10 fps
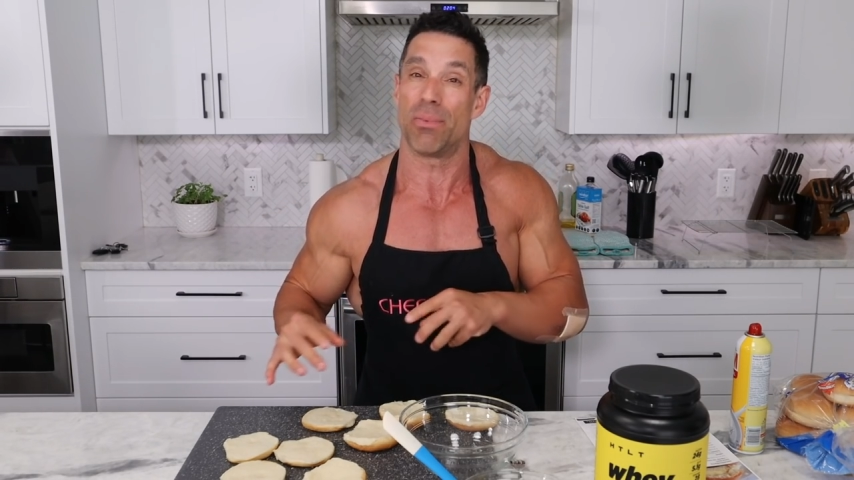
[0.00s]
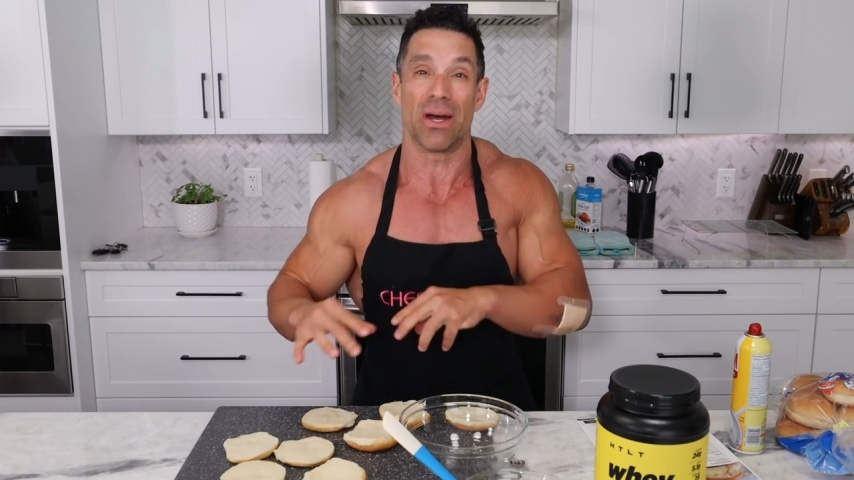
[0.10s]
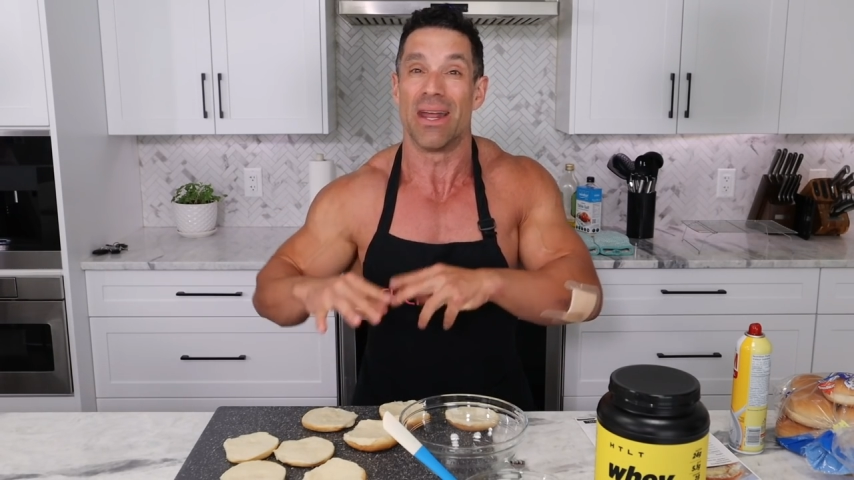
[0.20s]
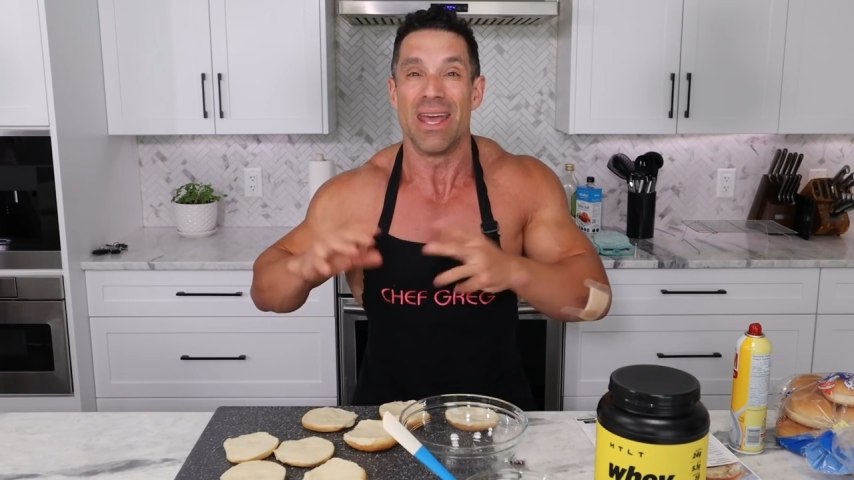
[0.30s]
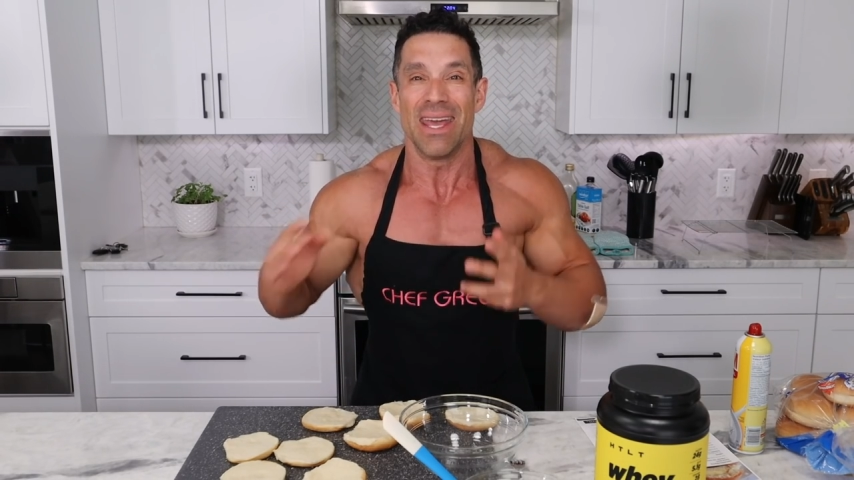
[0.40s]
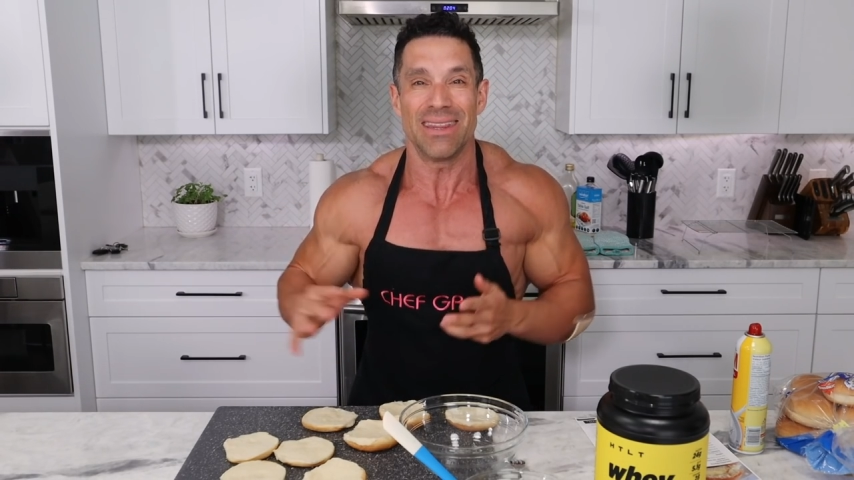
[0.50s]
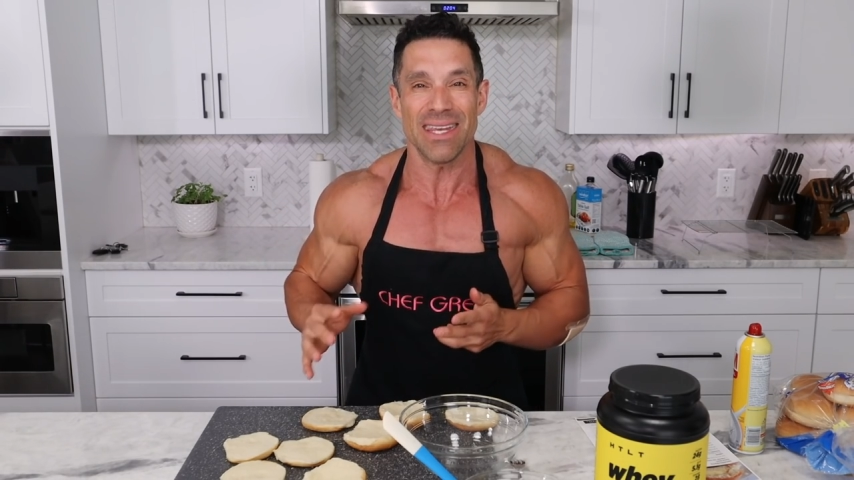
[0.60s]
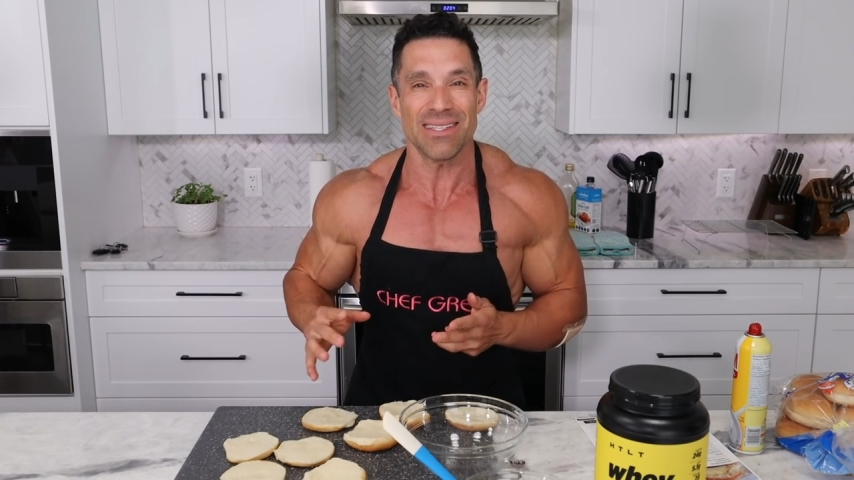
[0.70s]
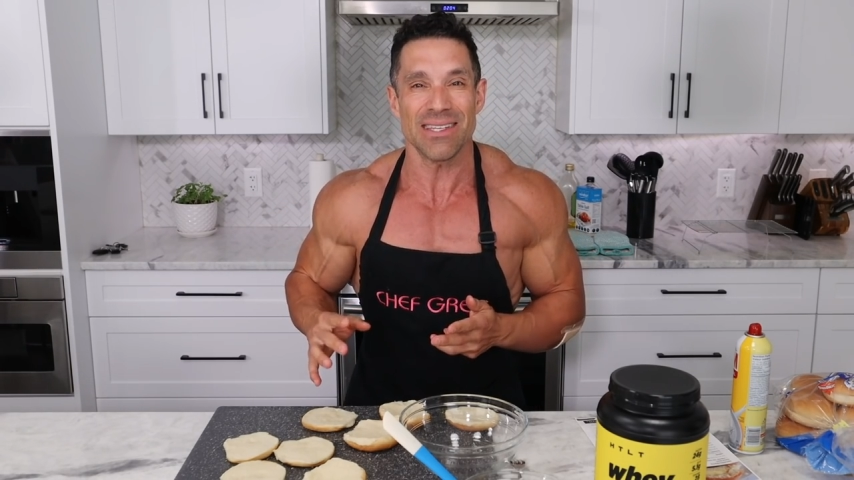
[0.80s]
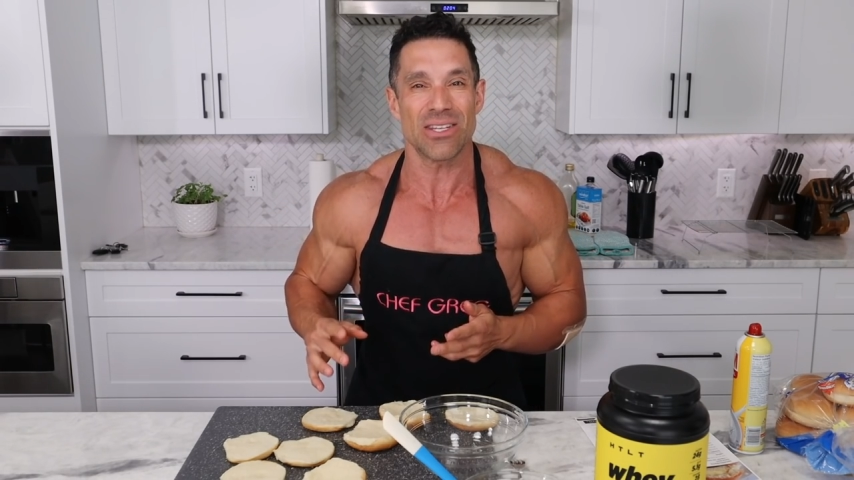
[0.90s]
but
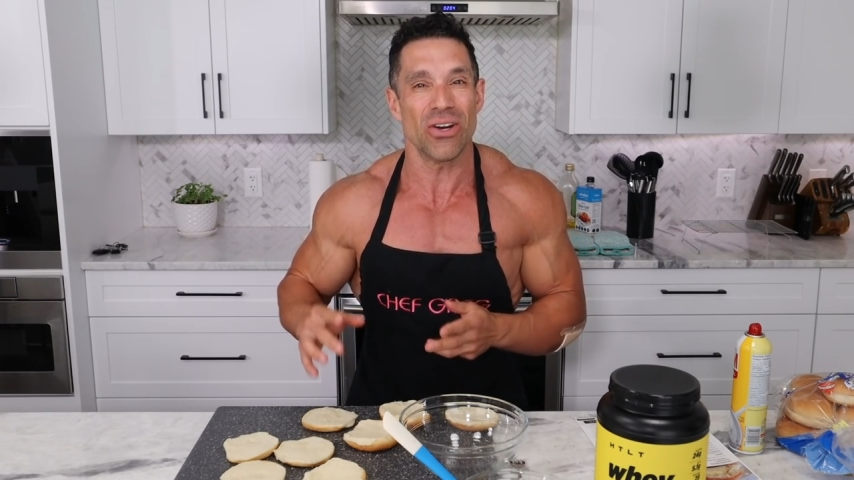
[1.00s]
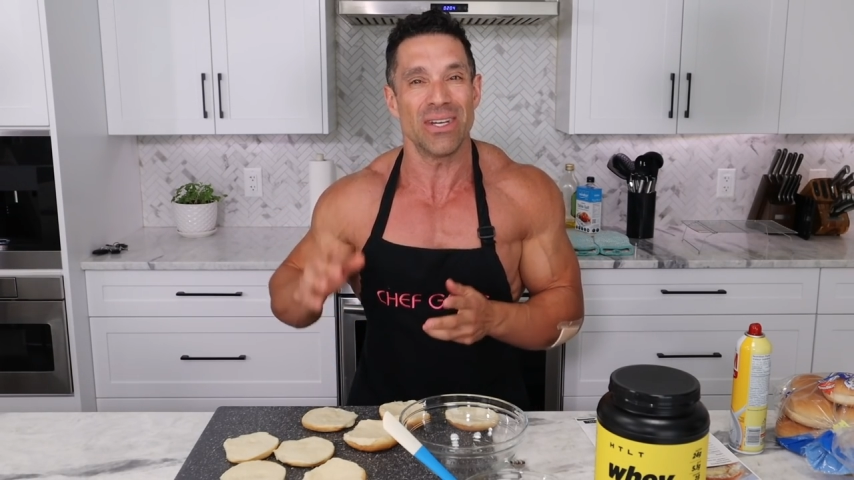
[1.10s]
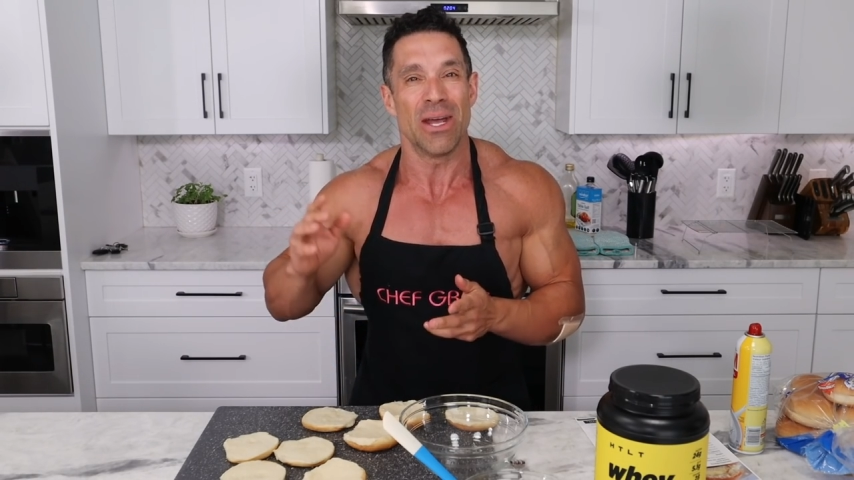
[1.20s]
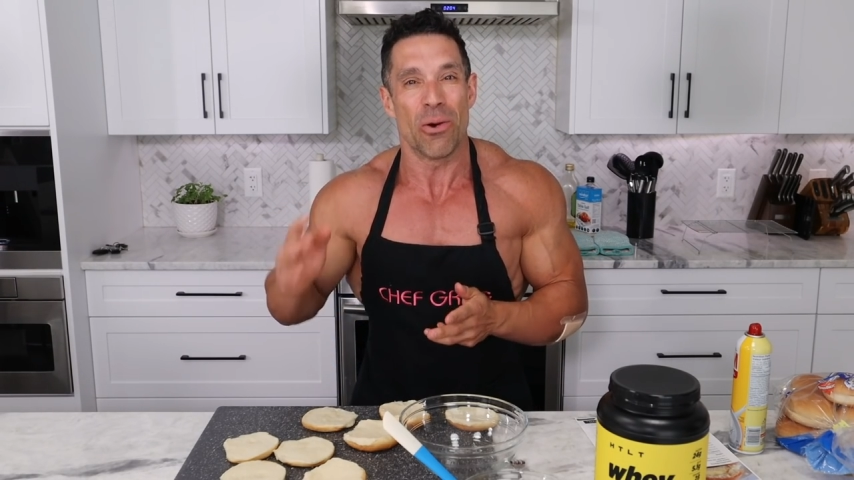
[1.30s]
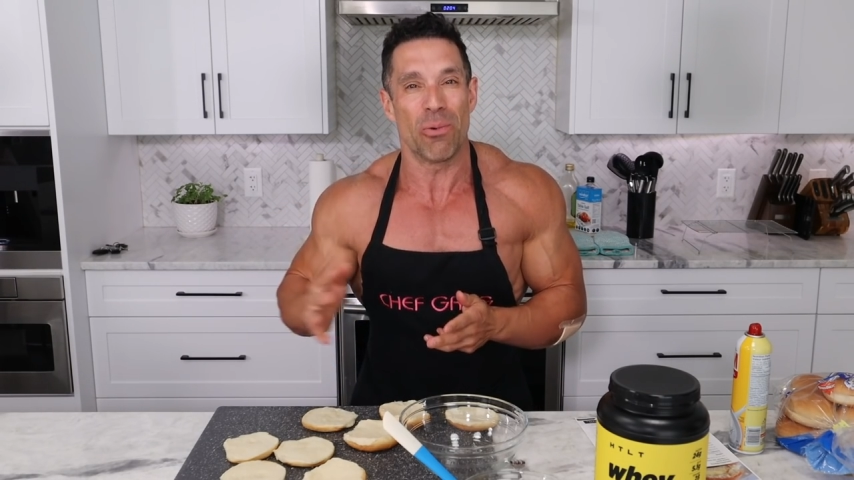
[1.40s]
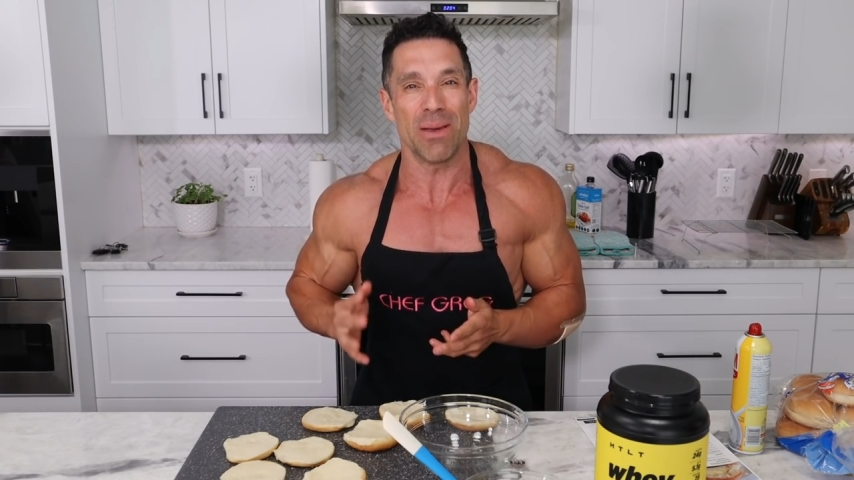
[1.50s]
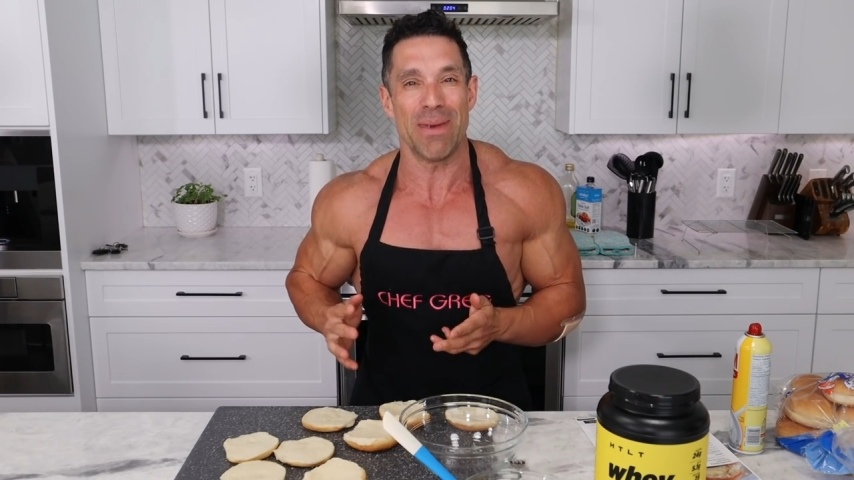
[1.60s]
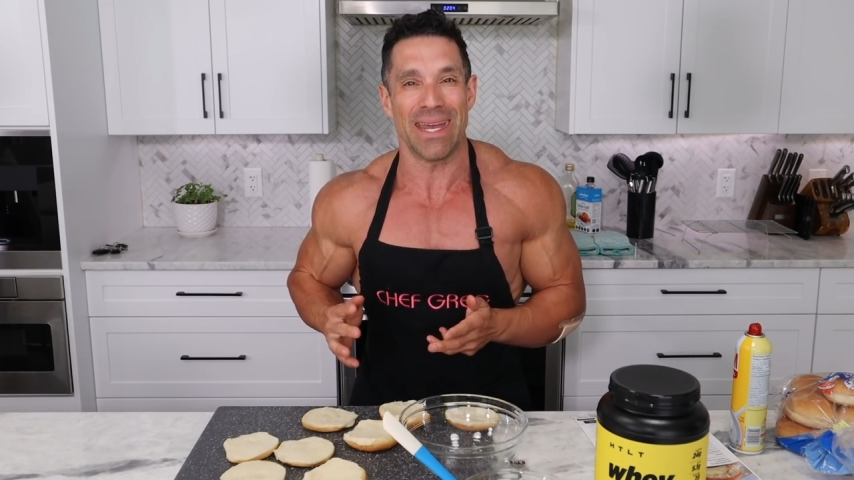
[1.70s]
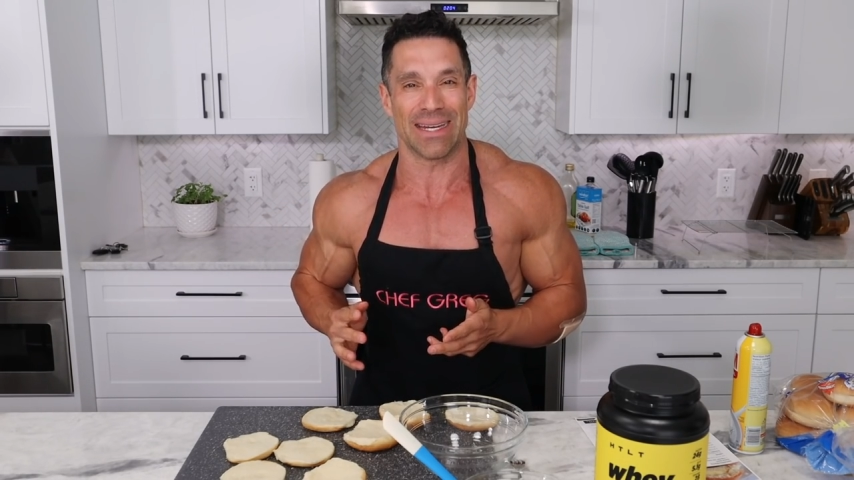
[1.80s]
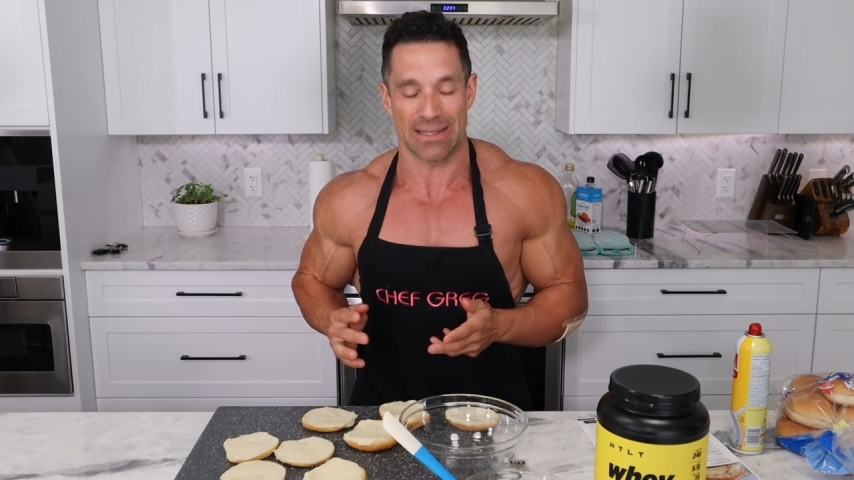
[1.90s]
this is good, we
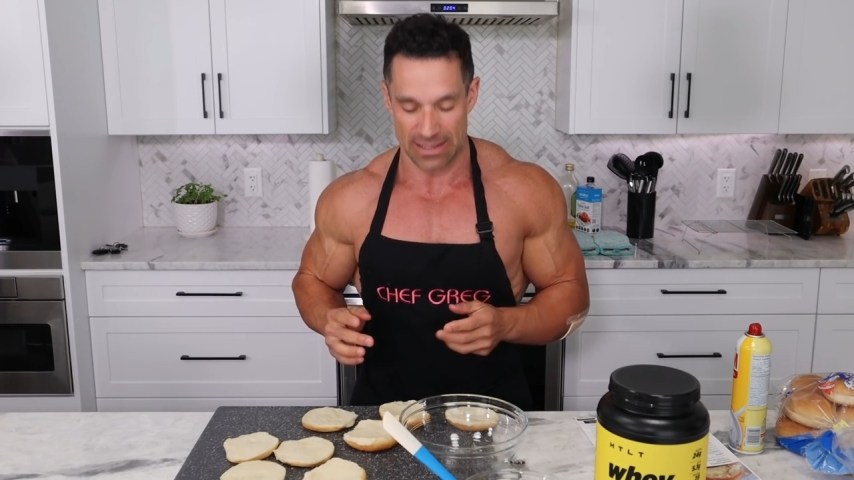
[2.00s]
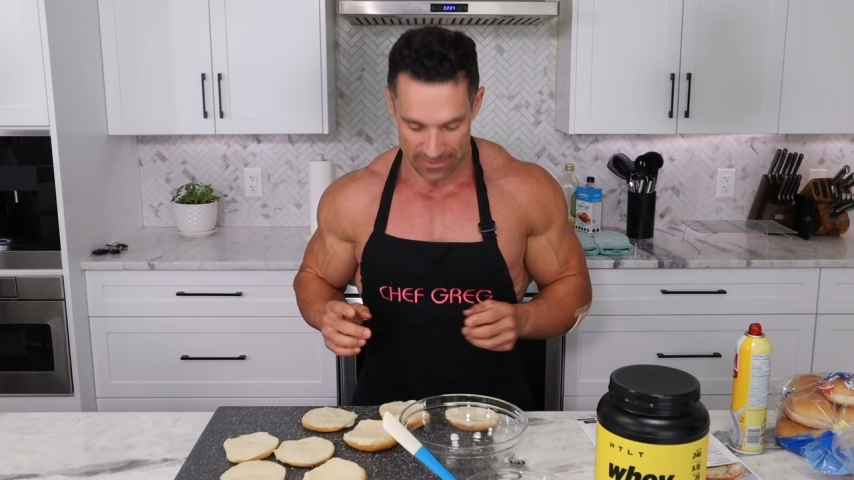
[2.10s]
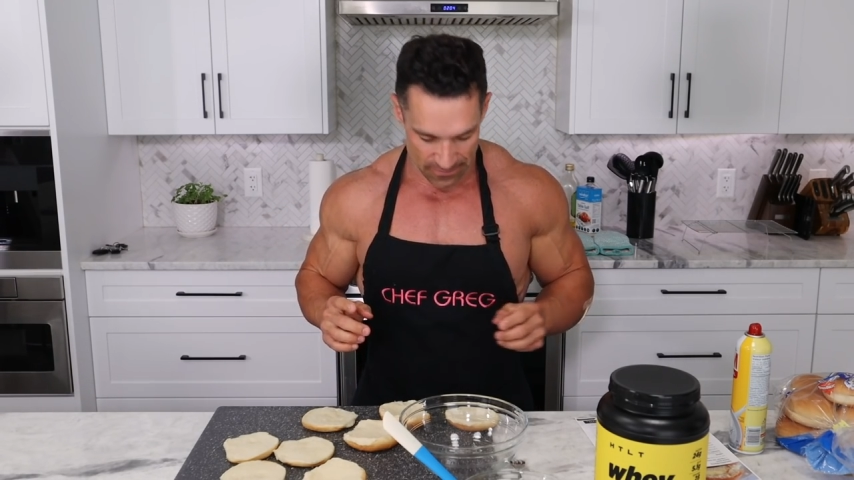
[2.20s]
made it.